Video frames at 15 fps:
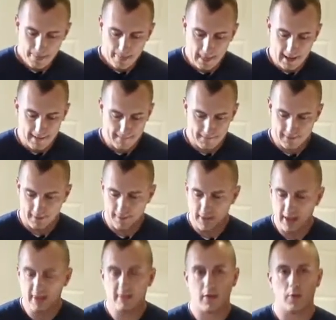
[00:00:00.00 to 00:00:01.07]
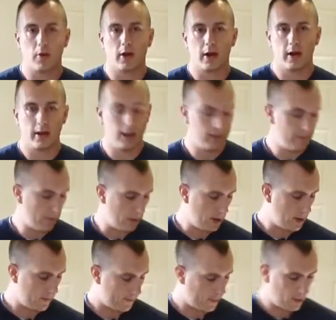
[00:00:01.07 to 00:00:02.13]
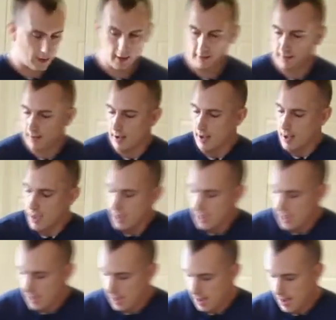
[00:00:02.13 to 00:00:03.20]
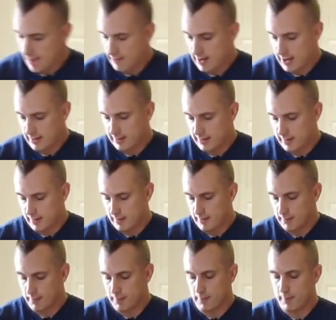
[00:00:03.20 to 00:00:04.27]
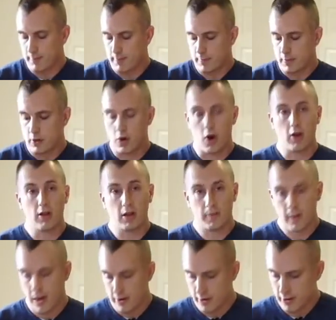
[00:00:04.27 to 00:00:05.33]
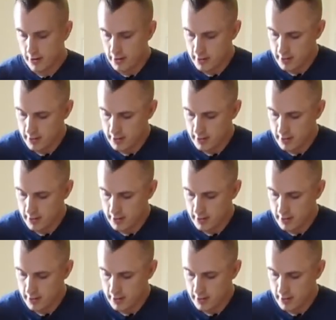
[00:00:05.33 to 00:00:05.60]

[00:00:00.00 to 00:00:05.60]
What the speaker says: some things that we're going to need for this. I've got some garlic powder,